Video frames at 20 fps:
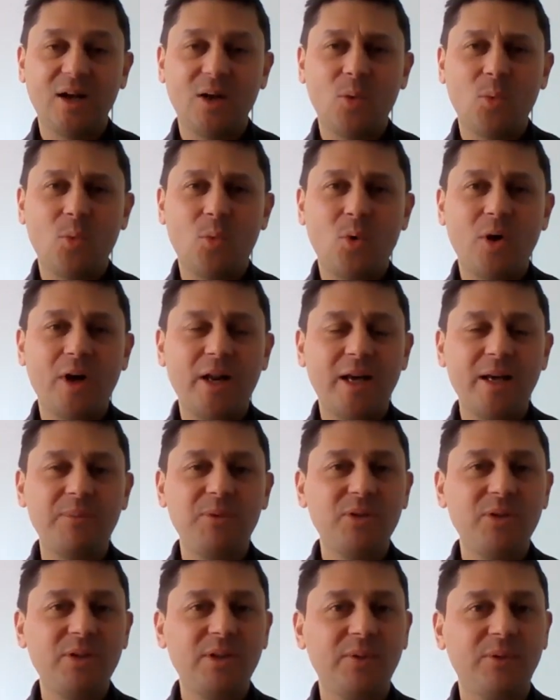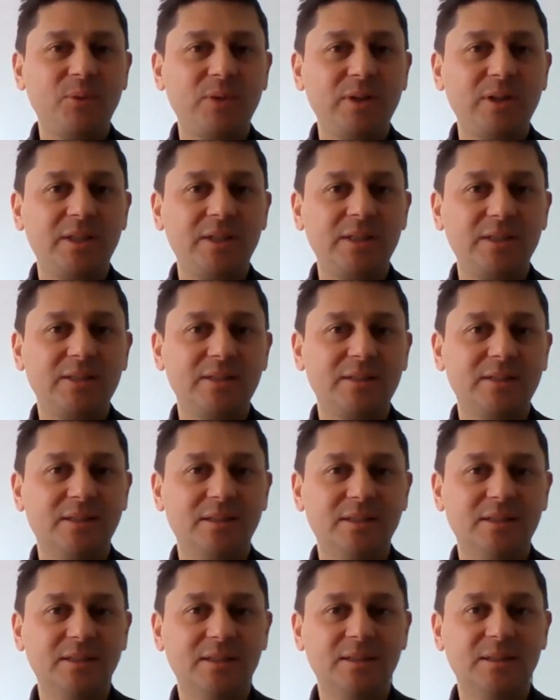what I'm doing with this
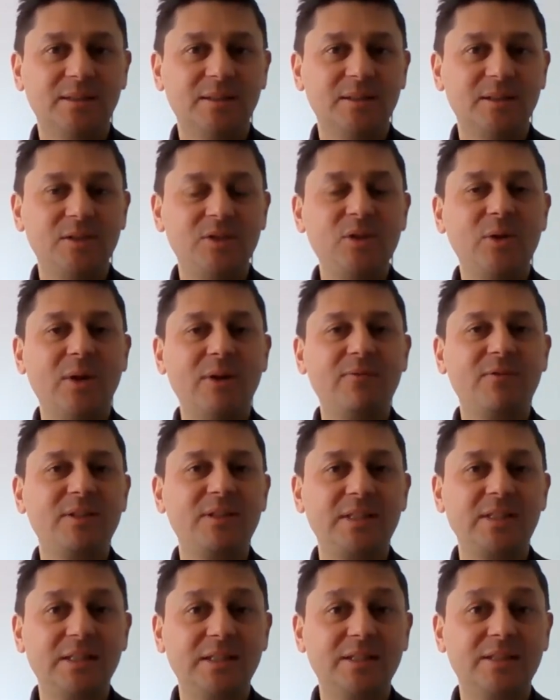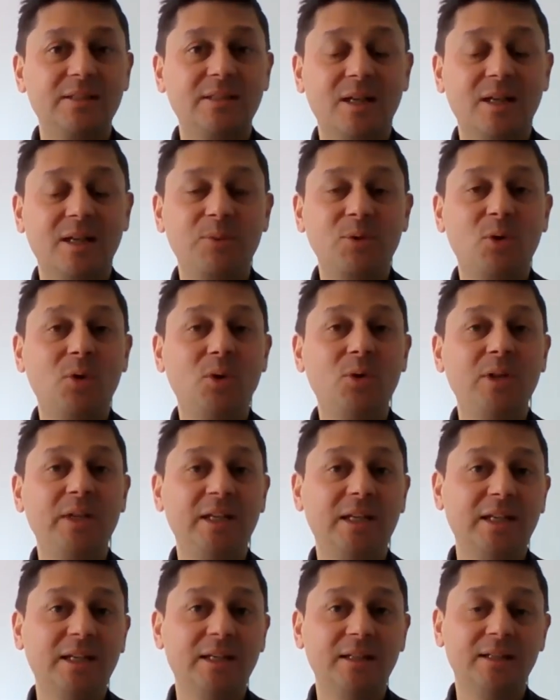new emphasis, I'm
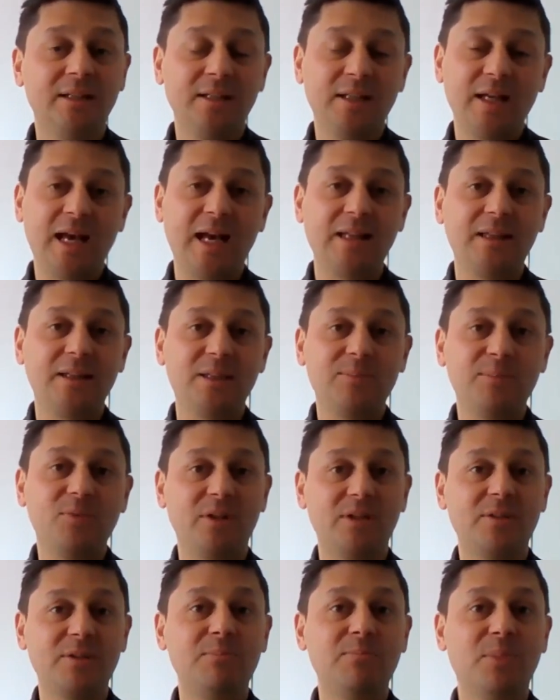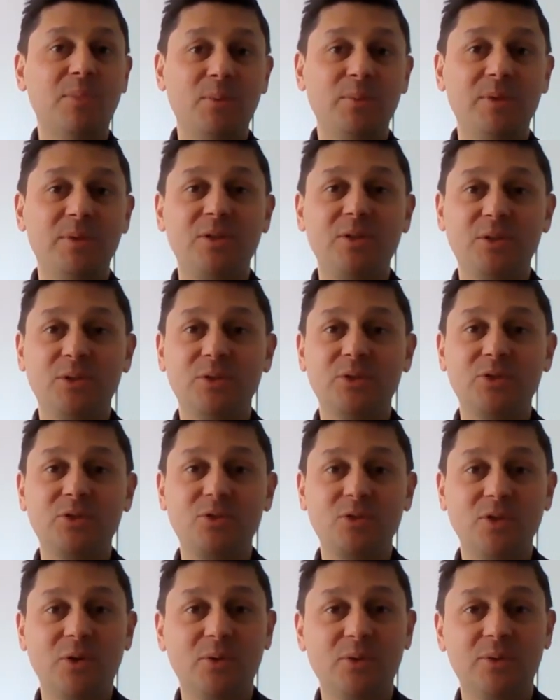calling it at the present moment to your
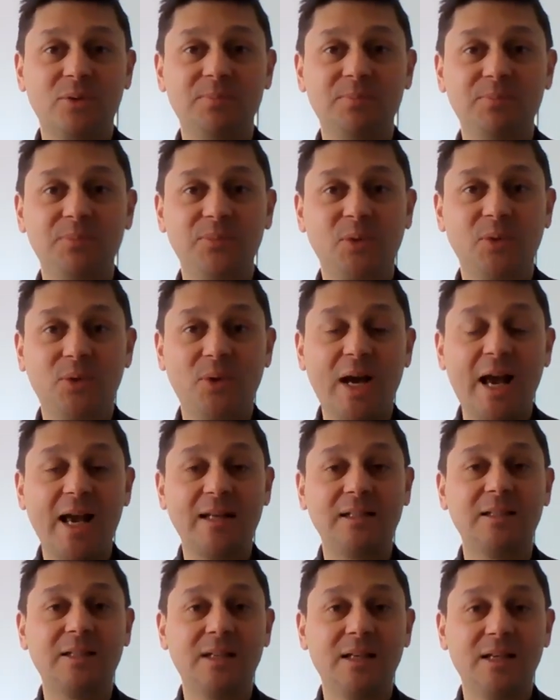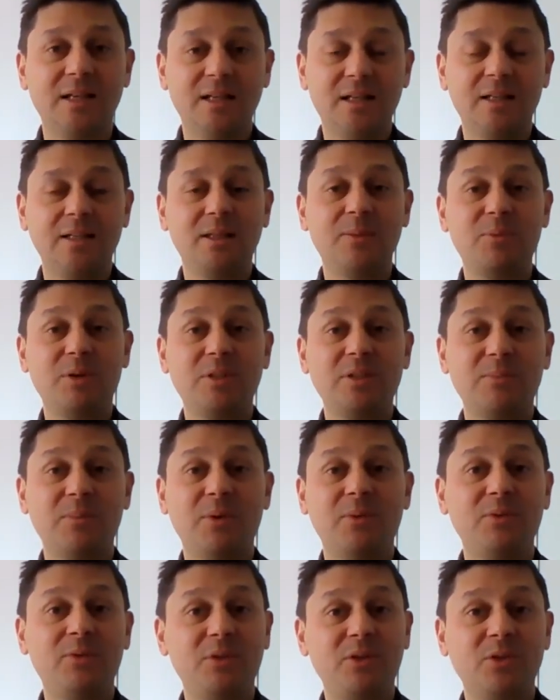stroke, or at the present
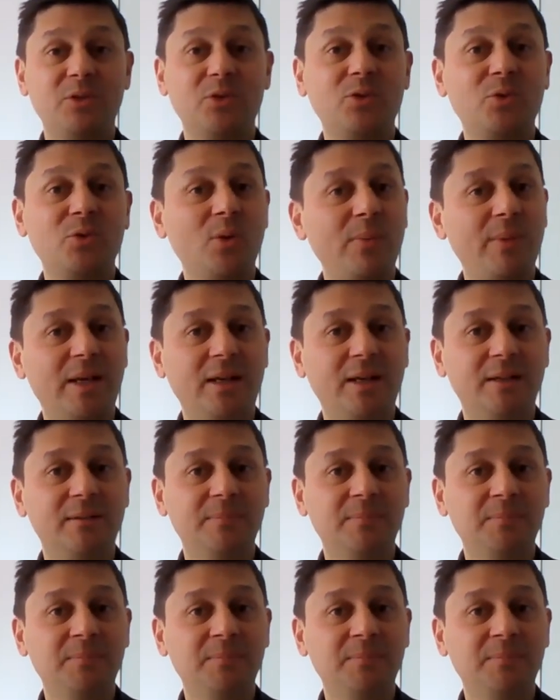moment to your swimming.